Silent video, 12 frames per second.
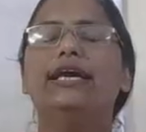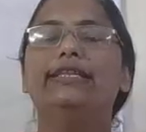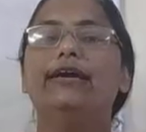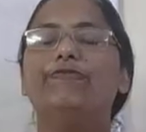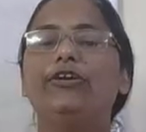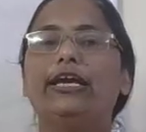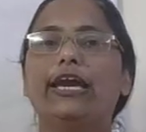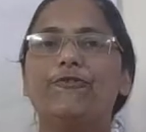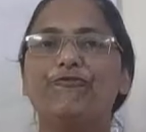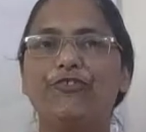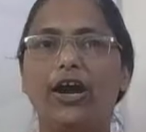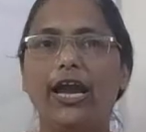then we
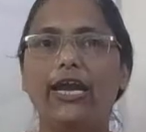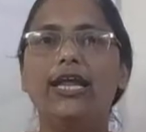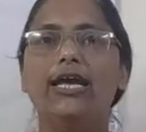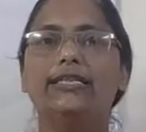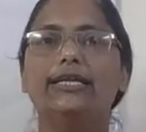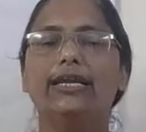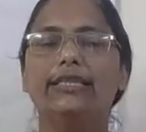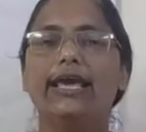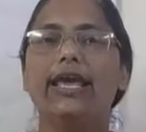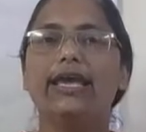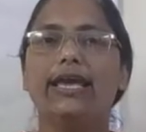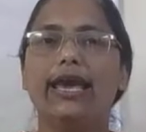can find that
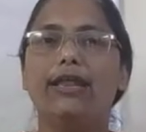they